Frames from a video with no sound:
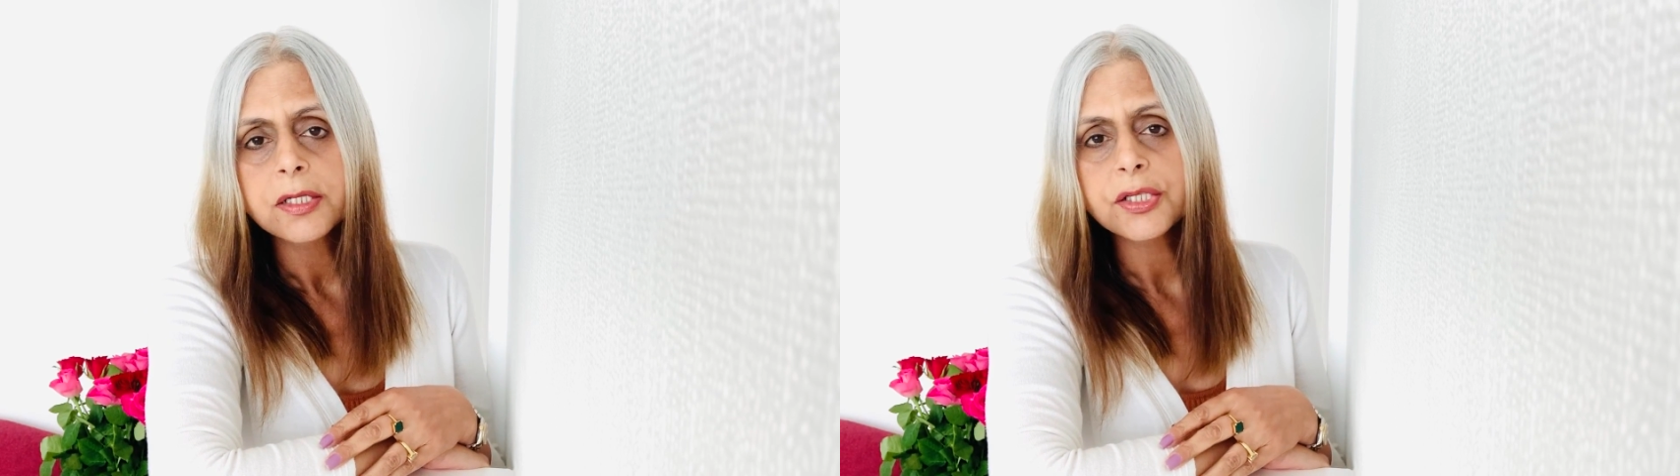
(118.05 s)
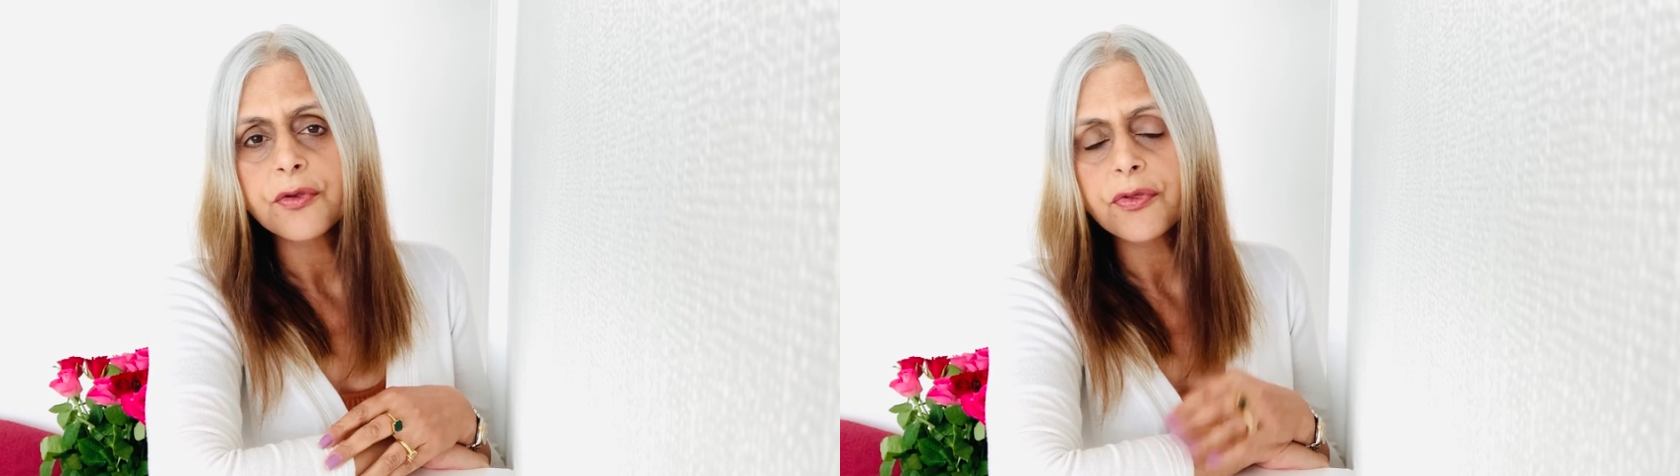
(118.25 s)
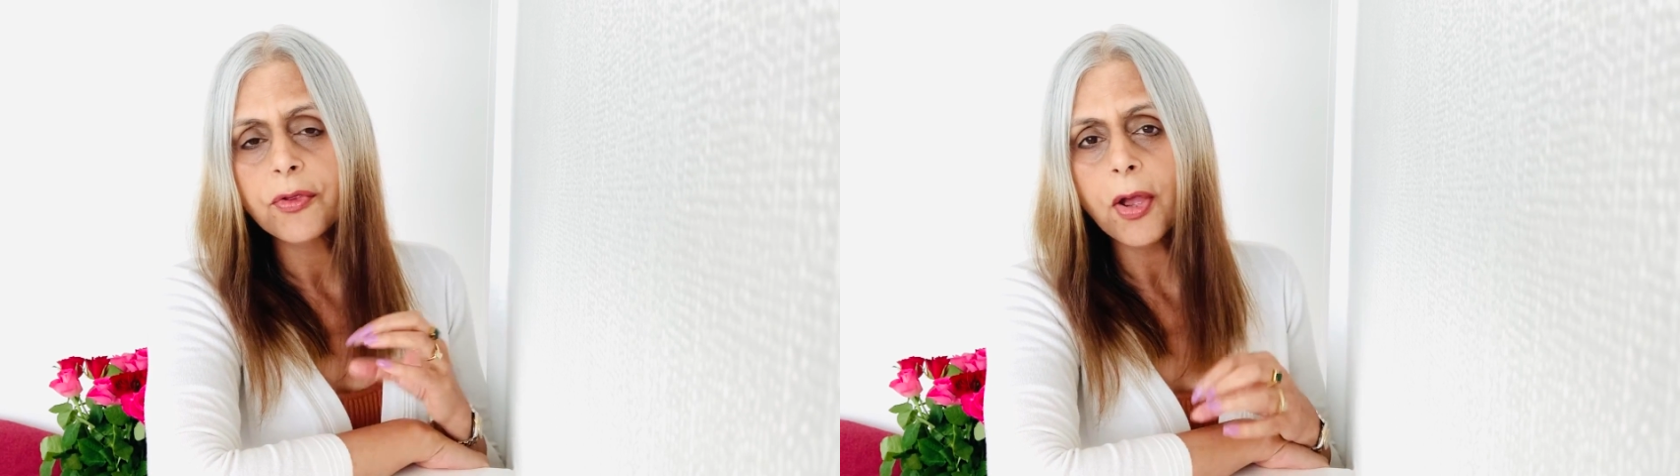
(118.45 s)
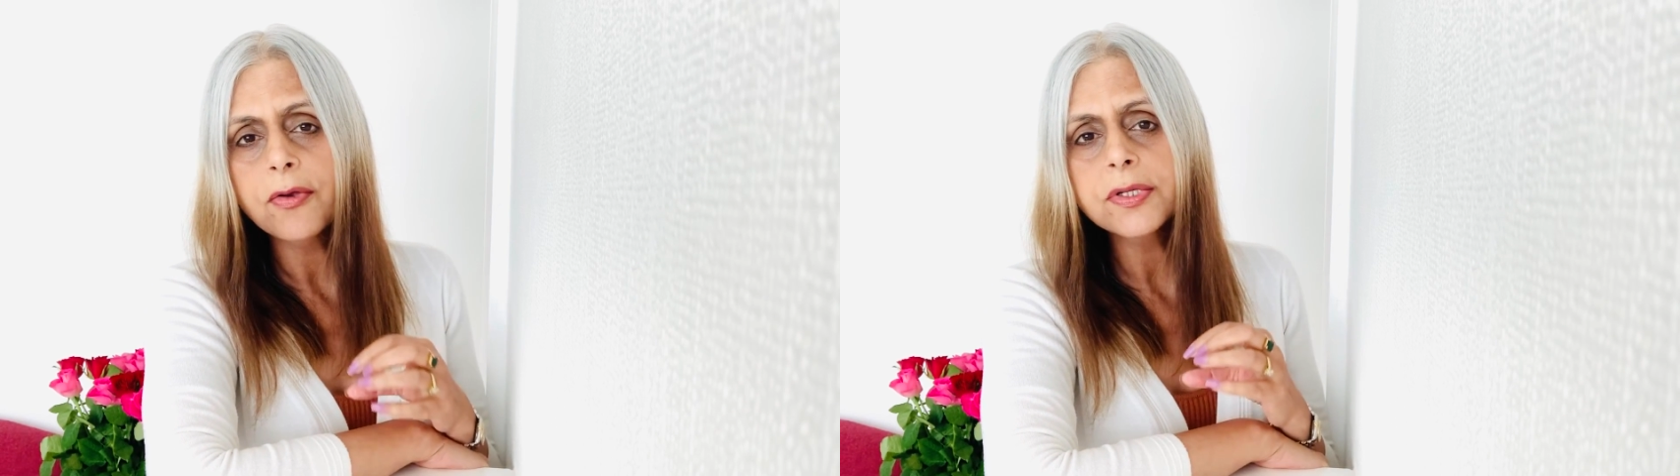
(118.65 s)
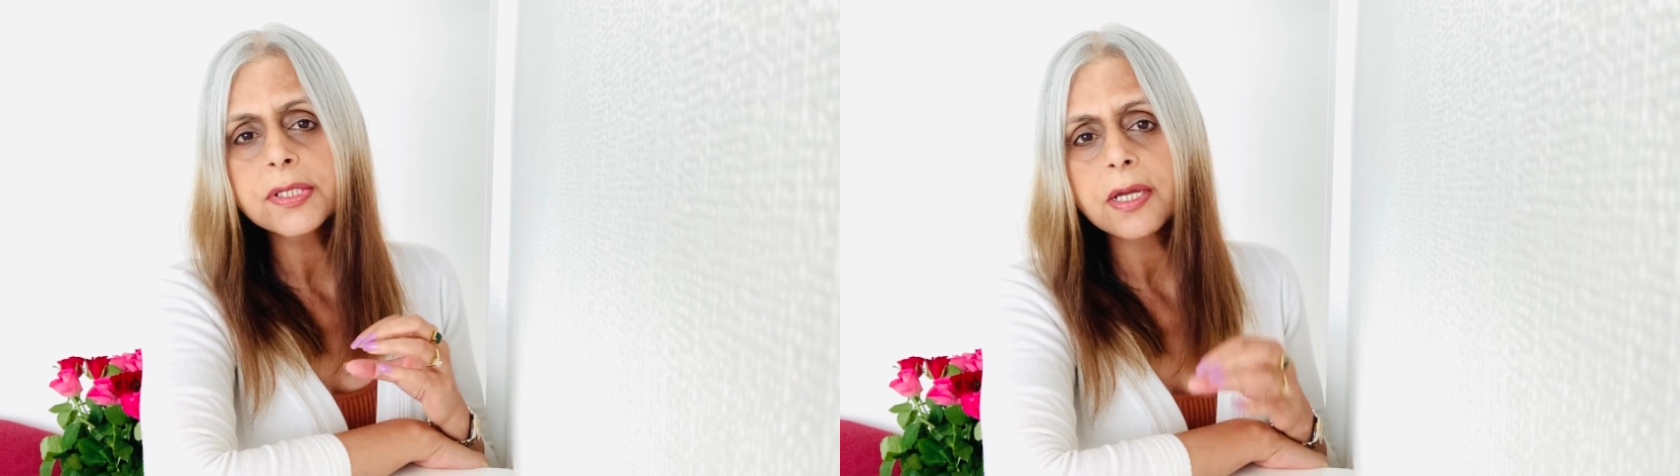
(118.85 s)
So
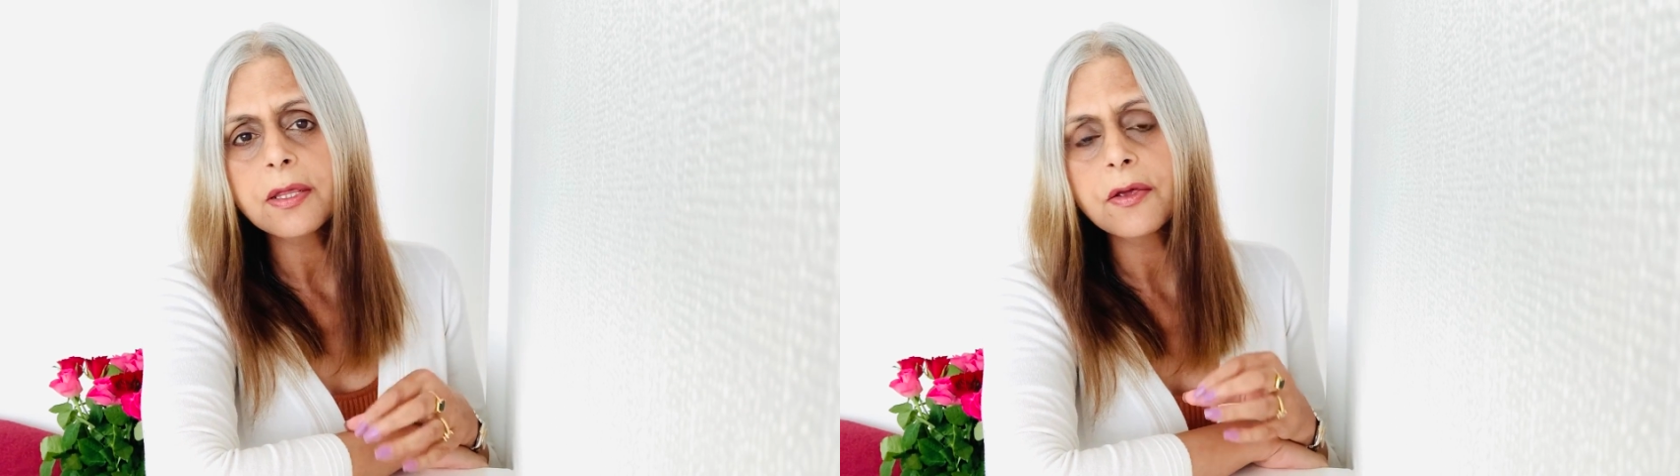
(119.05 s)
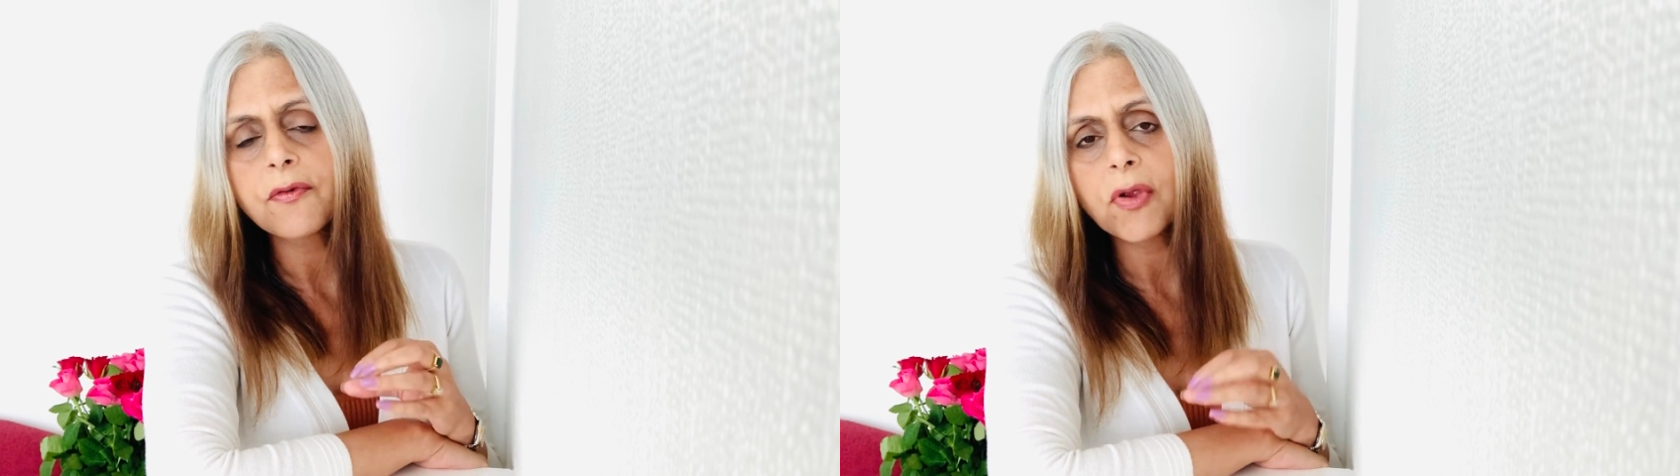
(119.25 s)
those are the